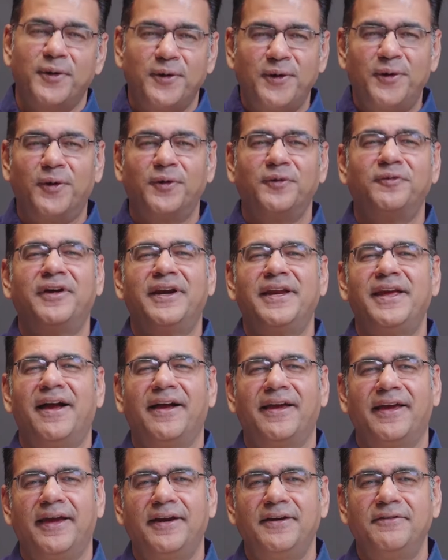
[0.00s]
Don't worry
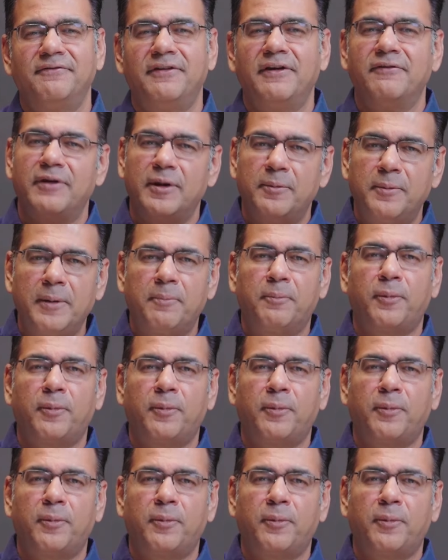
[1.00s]
again, we will be